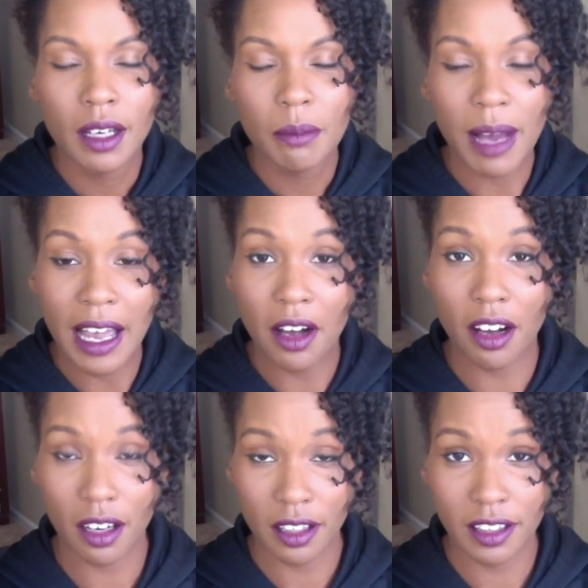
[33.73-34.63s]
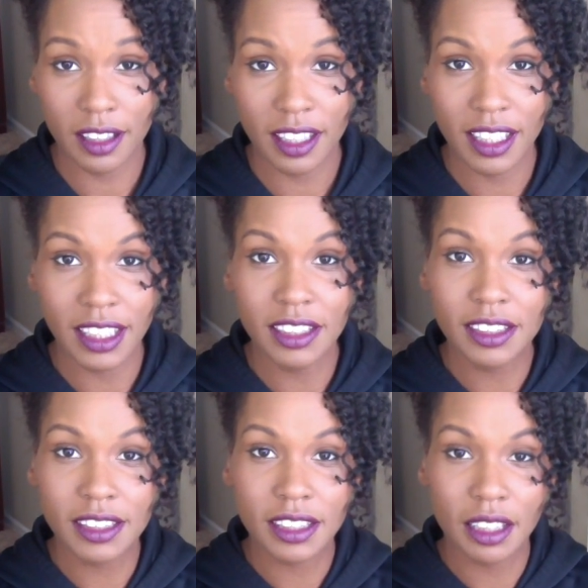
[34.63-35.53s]
my heart
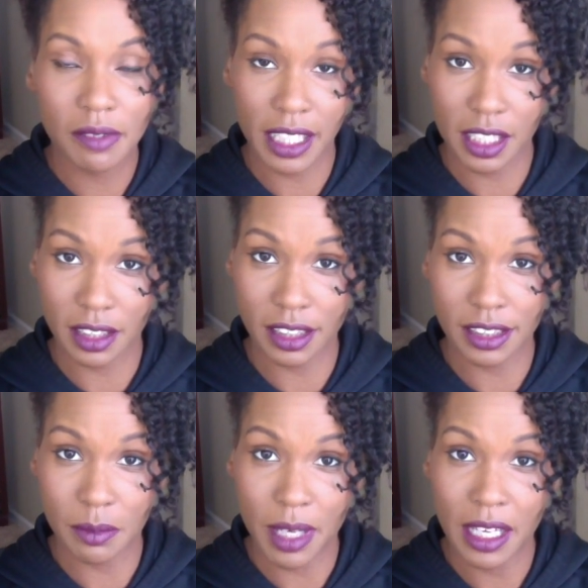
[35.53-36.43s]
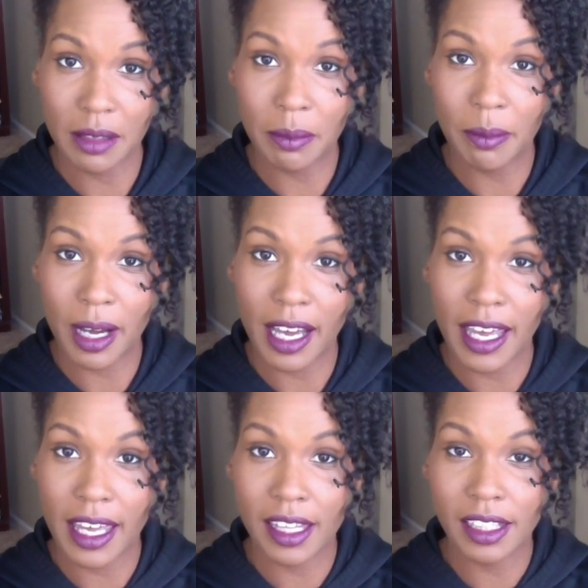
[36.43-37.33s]
is evangelism, and
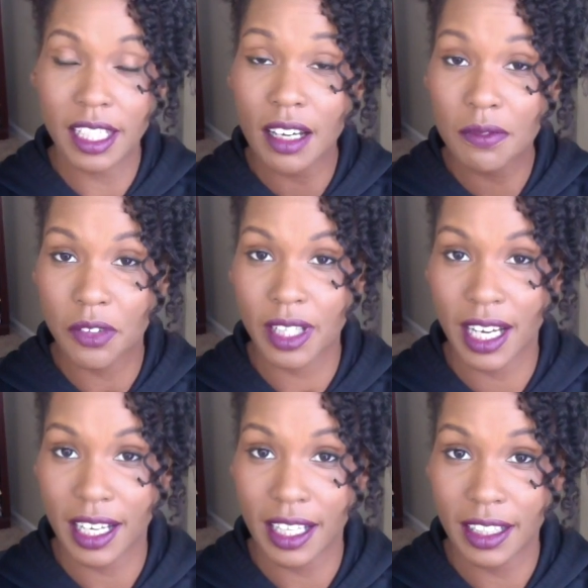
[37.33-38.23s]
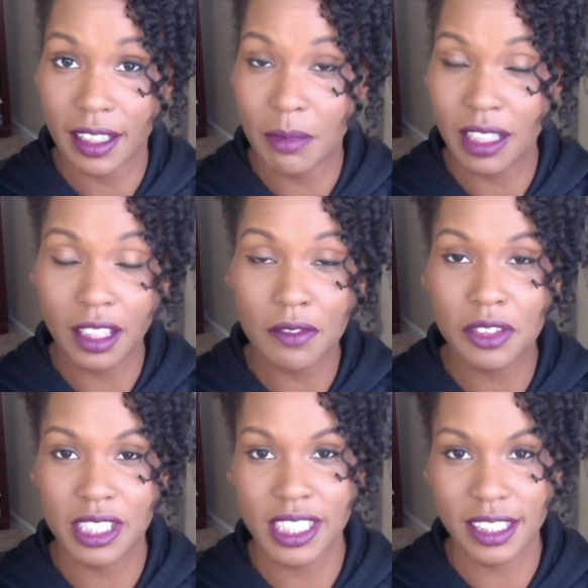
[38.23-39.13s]
my love for God and my love
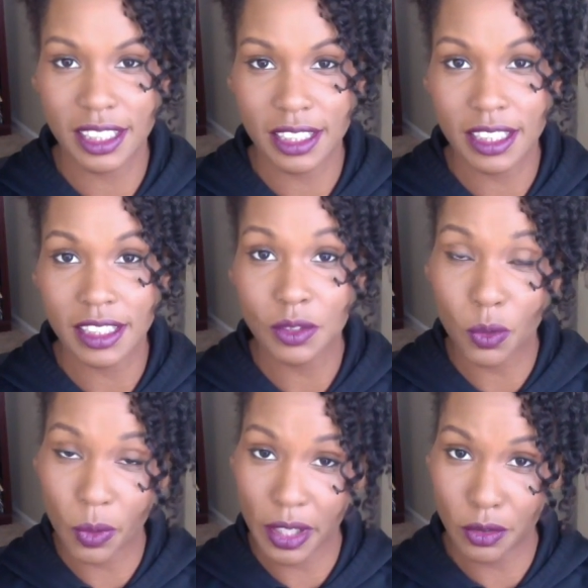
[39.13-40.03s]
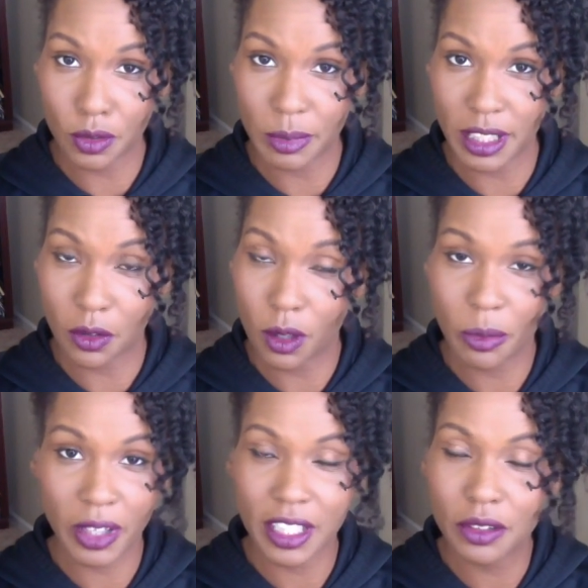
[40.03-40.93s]
for Jesus is going to be
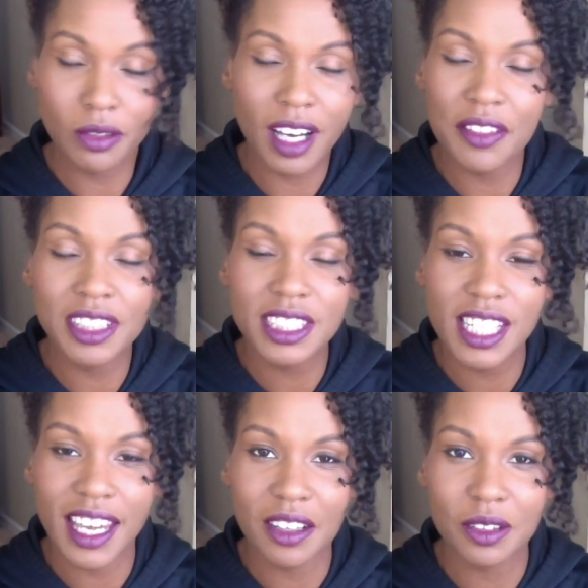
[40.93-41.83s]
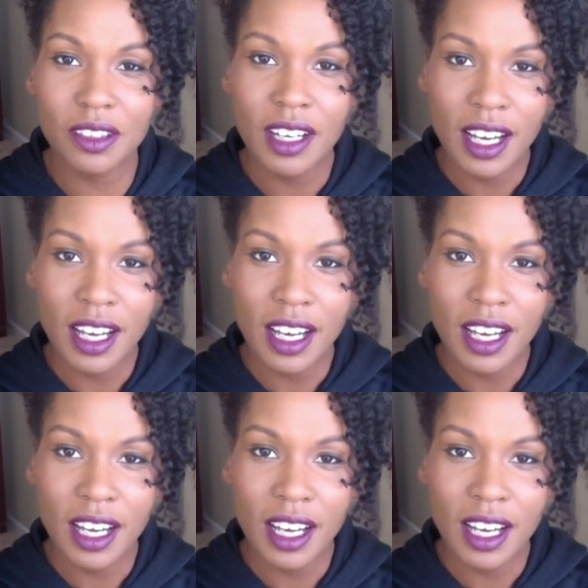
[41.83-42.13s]
incorporated throughout this channel.